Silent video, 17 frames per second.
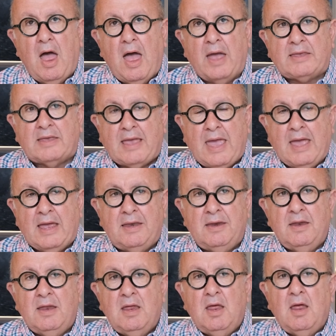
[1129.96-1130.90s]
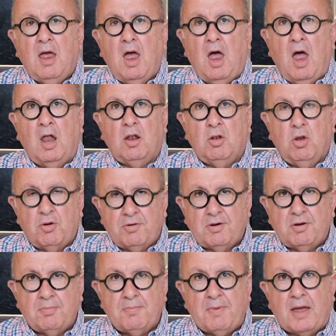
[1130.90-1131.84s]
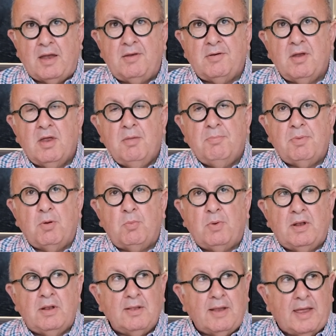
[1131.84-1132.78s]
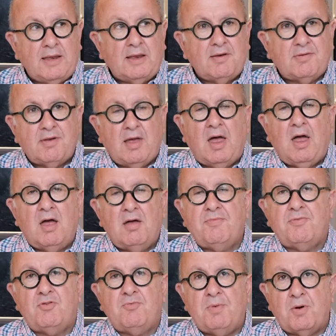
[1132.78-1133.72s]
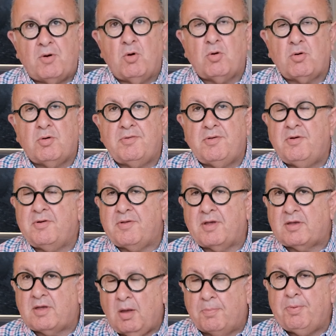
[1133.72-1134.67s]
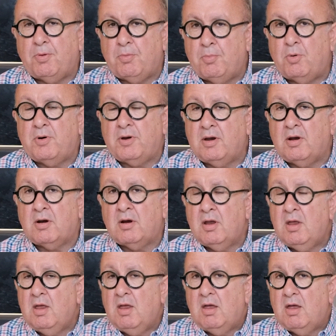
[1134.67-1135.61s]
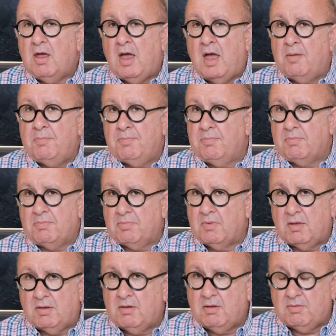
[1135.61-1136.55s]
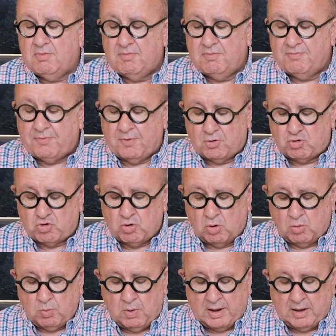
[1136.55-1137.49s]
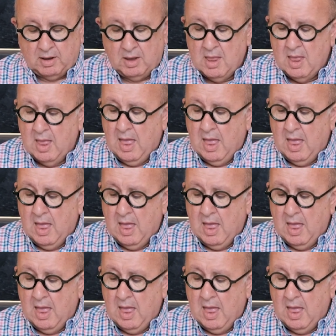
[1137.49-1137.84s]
Again, a lot of demand, but we like to have Morocco's, and there's a couple more here for a short while.